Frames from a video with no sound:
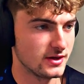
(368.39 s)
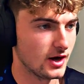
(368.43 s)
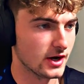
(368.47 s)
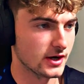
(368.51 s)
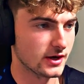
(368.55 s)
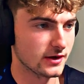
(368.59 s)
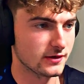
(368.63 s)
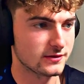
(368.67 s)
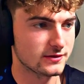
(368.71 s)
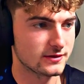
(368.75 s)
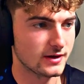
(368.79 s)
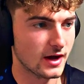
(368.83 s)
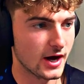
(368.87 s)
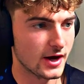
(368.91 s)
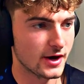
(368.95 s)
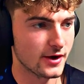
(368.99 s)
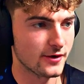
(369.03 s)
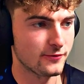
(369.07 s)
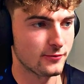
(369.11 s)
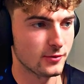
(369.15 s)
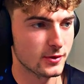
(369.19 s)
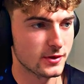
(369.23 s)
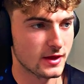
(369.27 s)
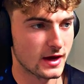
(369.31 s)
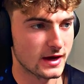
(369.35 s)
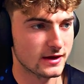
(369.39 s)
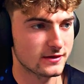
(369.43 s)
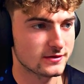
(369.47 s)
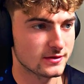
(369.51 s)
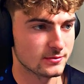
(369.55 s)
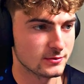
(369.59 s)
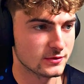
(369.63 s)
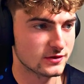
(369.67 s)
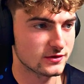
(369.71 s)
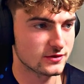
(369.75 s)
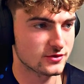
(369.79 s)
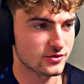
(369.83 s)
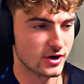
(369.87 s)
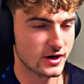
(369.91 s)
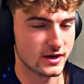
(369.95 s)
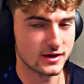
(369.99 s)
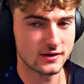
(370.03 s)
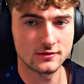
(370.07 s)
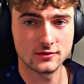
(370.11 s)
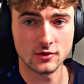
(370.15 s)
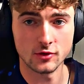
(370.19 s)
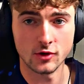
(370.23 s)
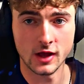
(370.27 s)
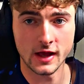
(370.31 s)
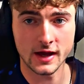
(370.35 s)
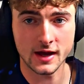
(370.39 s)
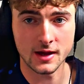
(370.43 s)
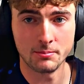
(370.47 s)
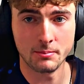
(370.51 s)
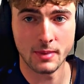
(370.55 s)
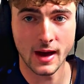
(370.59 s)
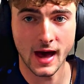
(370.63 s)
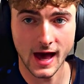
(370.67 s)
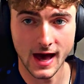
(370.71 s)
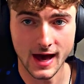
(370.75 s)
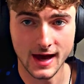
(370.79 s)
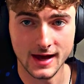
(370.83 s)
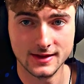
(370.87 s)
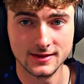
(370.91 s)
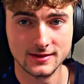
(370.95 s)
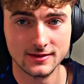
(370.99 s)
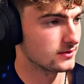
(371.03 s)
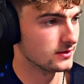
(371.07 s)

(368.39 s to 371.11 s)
I'm gonna start off with like some strings or like a pad.